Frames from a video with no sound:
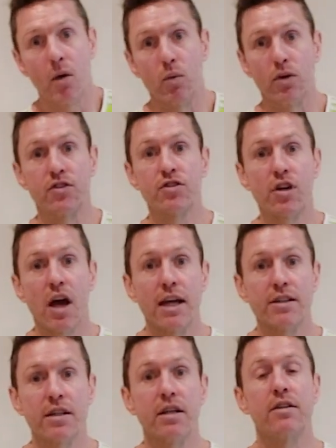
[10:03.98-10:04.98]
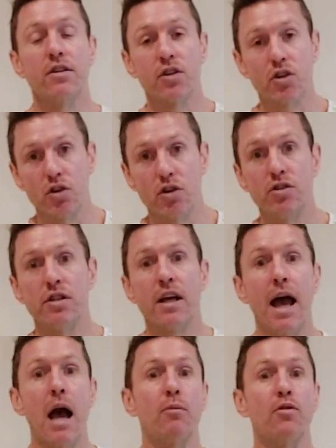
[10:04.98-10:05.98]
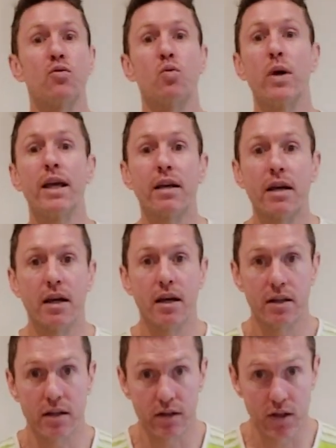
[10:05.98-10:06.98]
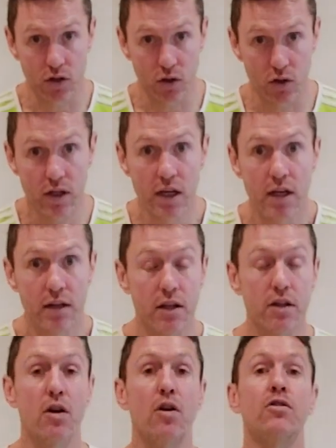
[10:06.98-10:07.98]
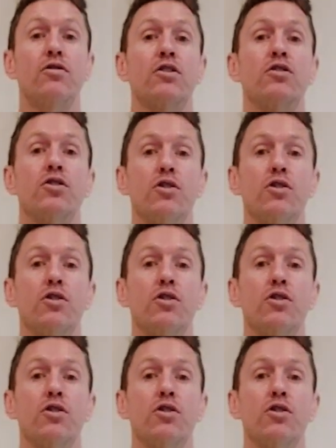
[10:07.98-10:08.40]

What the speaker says: was tighter than the good and was weaker than the good, then those are